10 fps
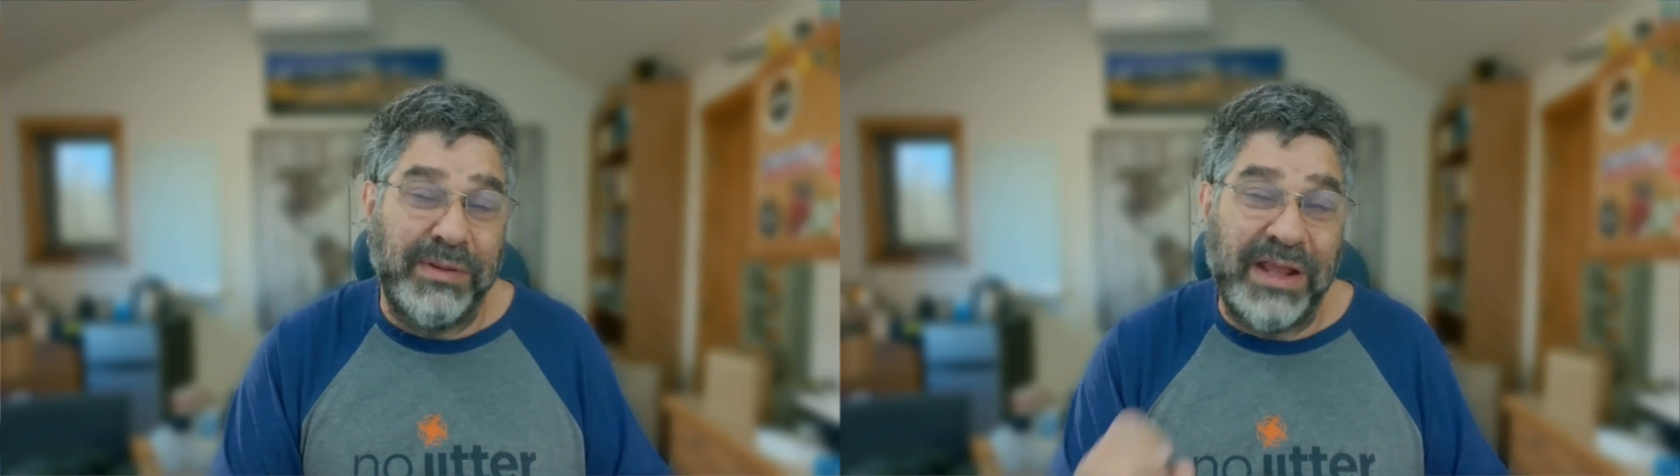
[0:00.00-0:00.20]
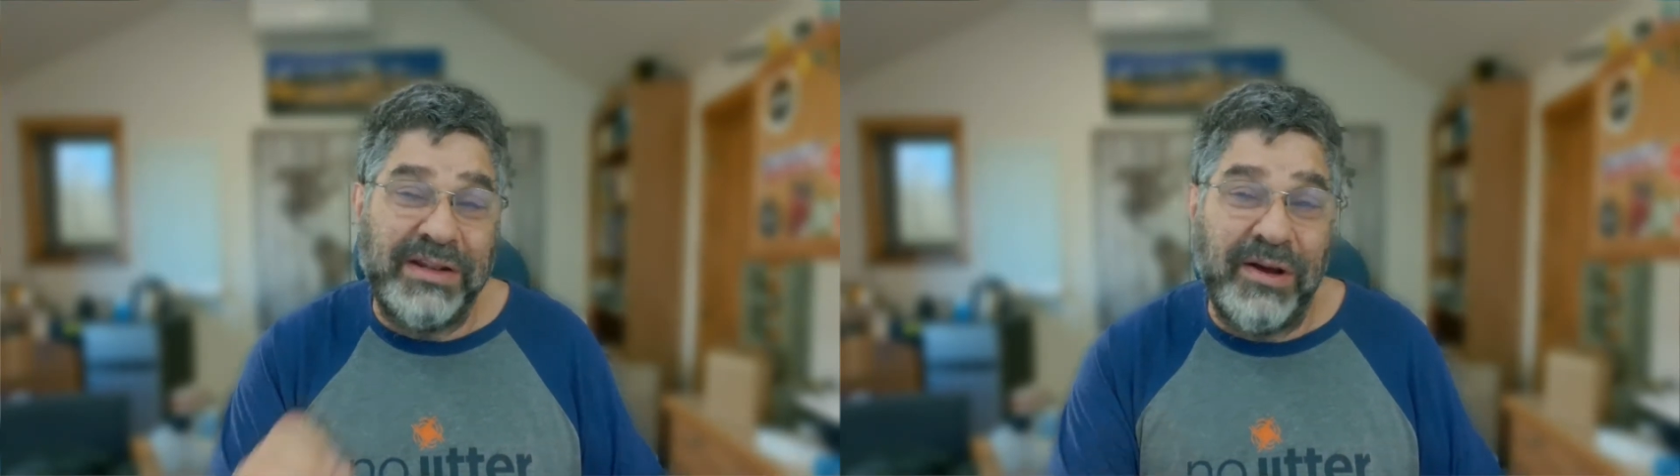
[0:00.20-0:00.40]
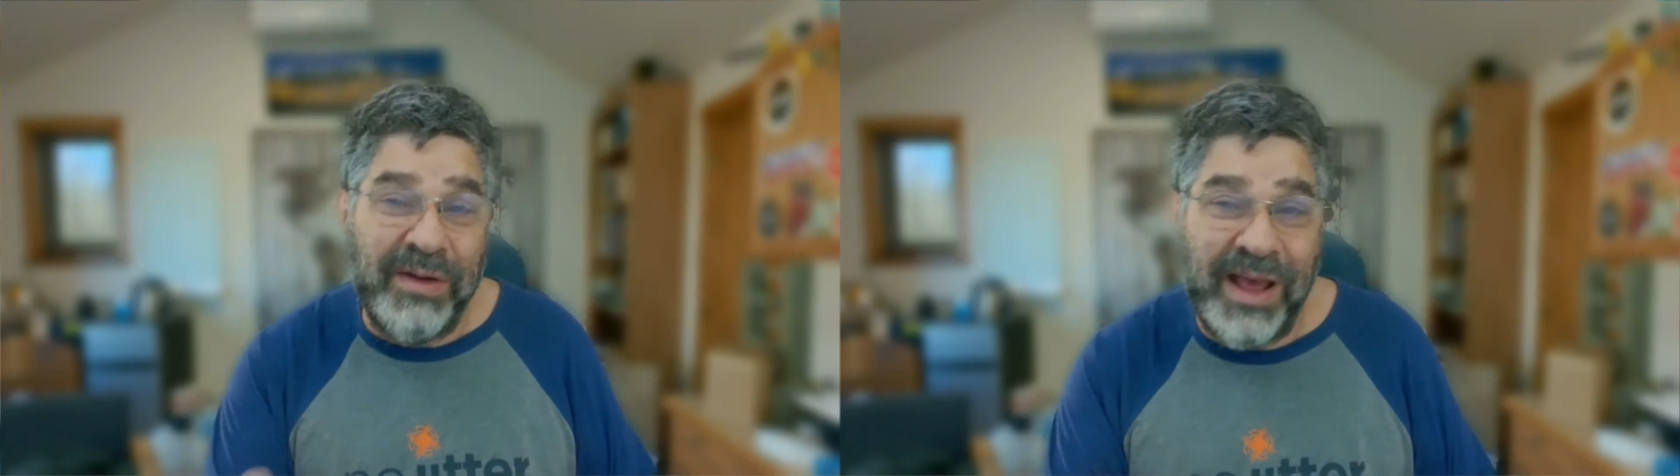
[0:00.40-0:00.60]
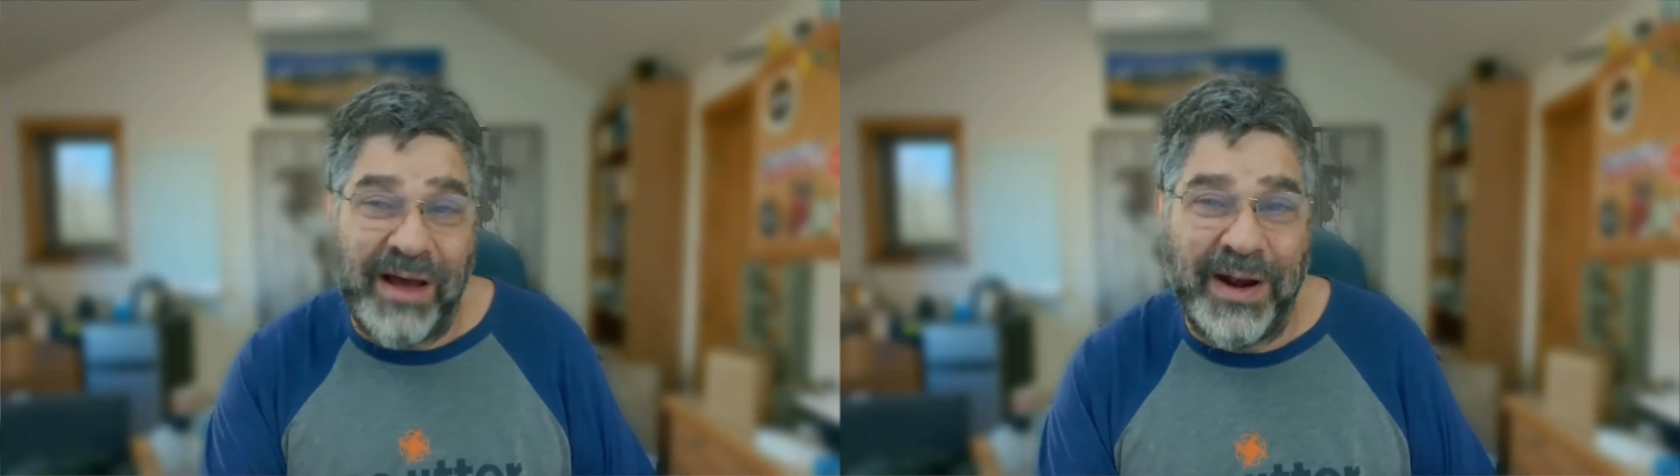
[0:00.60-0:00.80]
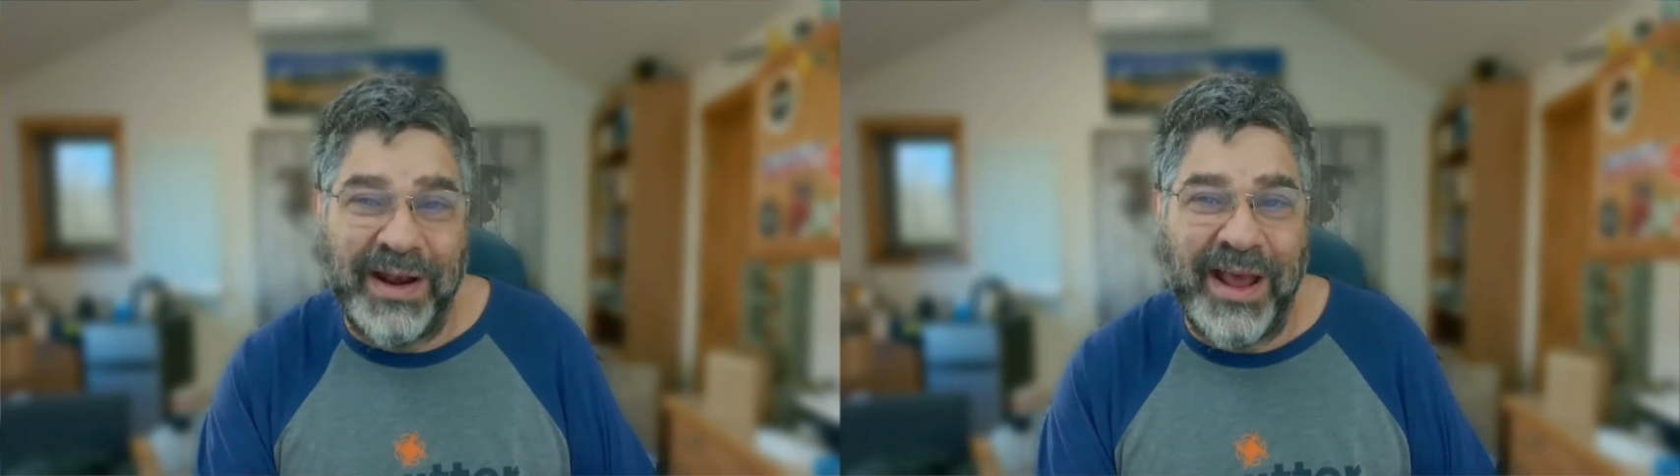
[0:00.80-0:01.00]
What they don't
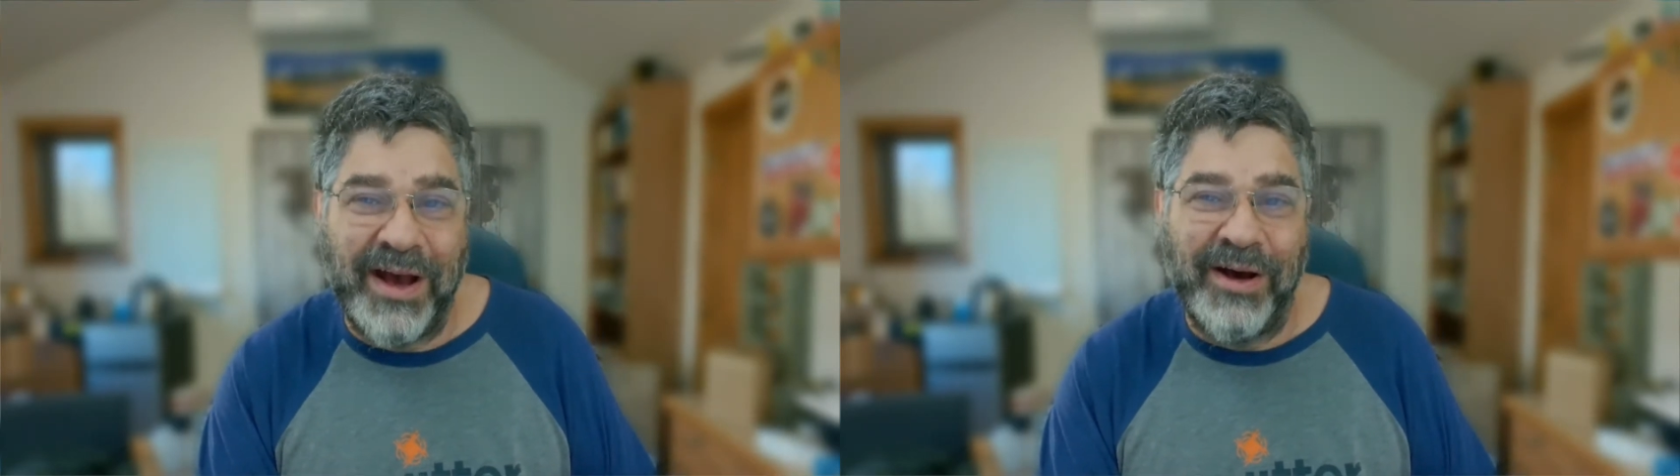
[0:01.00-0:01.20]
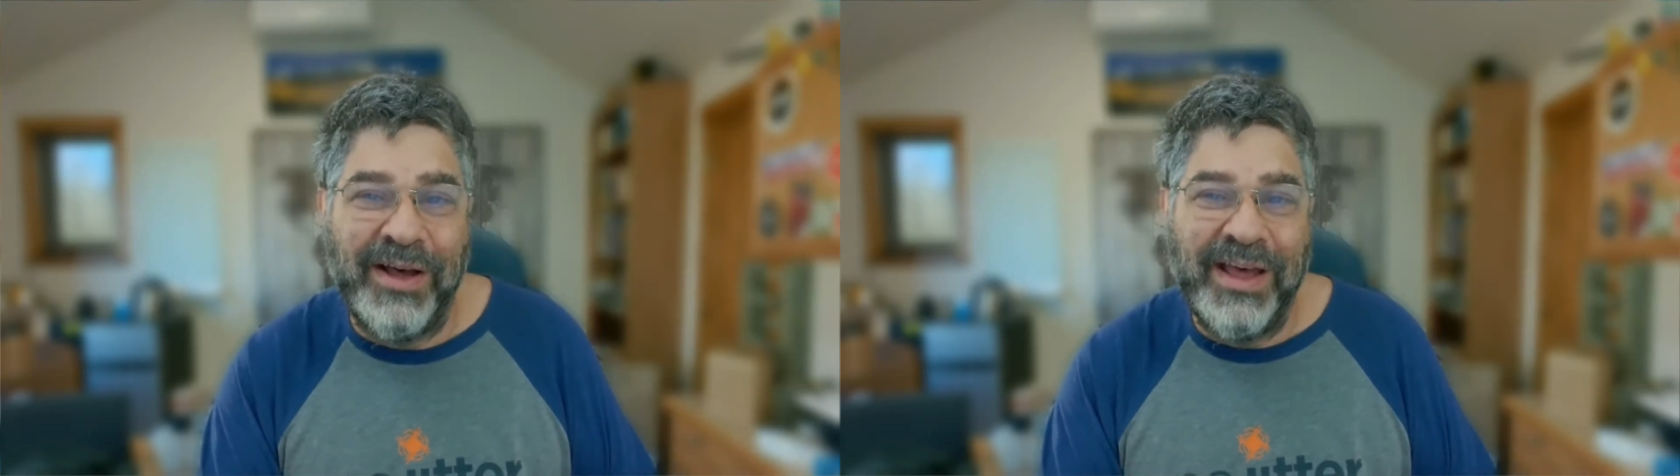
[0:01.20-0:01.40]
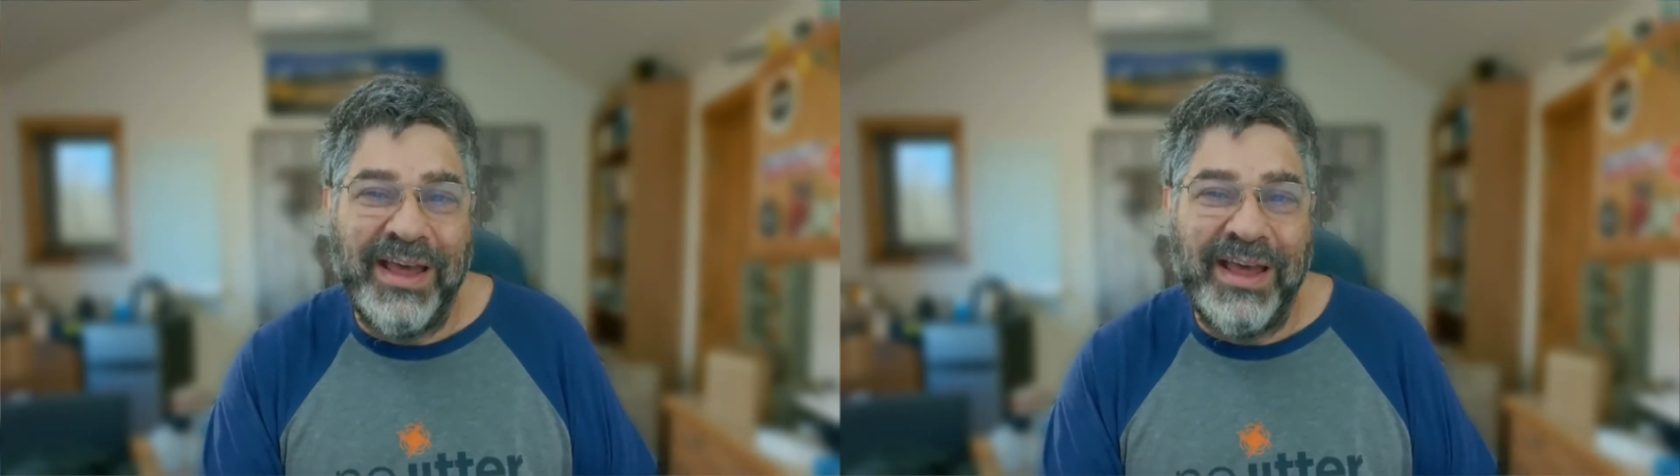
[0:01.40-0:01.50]
have right now